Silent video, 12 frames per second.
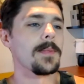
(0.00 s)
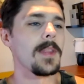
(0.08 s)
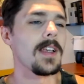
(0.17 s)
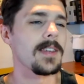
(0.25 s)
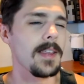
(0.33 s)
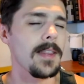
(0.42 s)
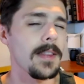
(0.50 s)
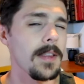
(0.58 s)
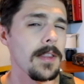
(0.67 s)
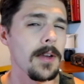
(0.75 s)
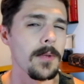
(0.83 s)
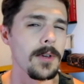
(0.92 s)
because I think
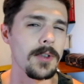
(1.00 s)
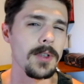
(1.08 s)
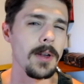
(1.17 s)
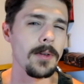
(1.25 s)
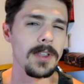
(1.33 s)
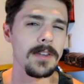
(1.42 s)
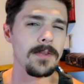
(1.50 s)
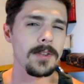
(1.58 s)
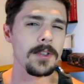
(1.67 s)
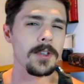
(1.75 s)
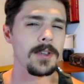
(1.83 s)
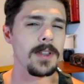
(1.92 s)
that there were subtle
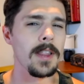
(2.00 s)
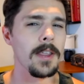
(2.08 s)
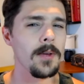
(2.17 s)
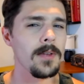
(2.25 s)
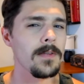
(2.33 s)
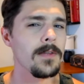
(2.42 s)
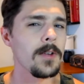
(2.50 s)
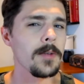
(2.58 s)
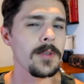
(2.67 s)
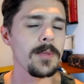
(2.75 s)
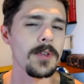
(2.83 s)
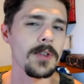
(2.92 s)
differences in the
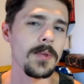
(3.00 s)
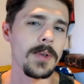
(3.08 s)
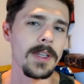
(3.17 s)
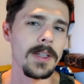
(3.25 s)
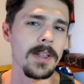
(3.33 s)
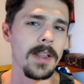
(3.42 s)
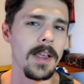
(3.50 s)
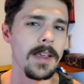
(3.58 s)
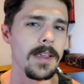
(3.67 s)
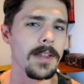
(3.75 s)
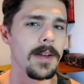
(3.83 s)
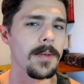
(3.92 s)
uniforms between,
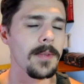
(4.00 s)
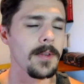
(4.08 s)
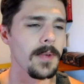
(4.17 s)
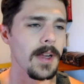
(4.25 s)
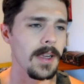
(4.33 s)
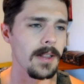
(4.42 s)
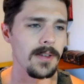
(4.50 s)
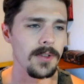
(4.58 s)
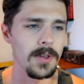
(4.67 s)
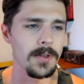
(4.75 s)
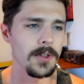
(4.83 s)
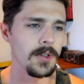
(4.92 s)
like, you know, the regular
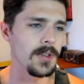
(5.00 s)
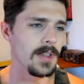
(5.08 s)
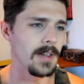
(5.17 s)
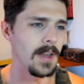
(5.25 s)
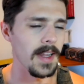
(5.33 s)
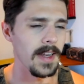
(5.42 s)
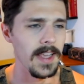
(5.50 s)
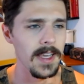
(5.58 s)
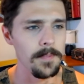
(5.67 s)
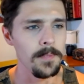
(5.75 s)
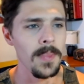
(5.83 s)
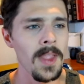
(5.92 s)
soldiers and
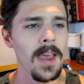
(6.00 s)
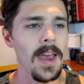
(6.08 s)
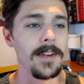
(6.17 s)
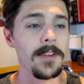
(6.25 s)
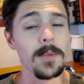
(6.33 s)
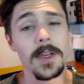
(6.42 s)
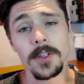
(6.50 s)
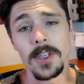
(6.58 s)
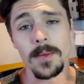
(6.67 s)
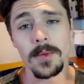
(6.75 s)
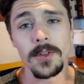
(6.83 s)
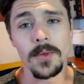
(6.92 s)
him, and
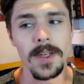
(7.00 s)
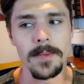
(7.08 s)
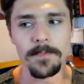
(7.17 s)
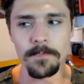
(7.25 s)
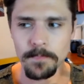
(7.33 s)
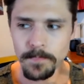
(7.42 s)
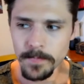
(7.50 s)
especially between,